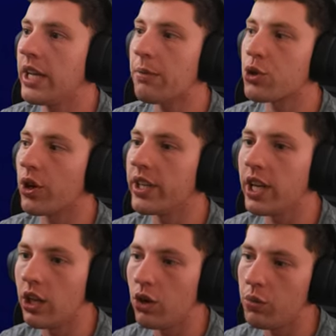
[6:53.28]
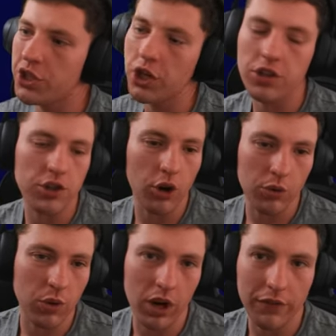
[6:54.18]
We end up drawing 0-0. We should
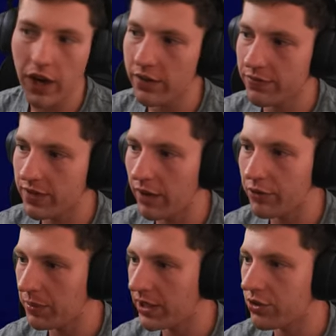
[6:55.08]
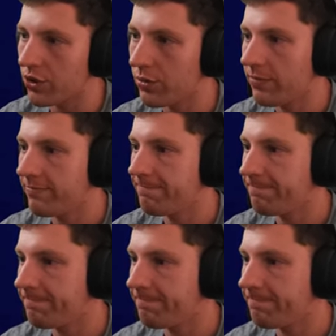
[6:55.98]
still qualify comfortably in this group.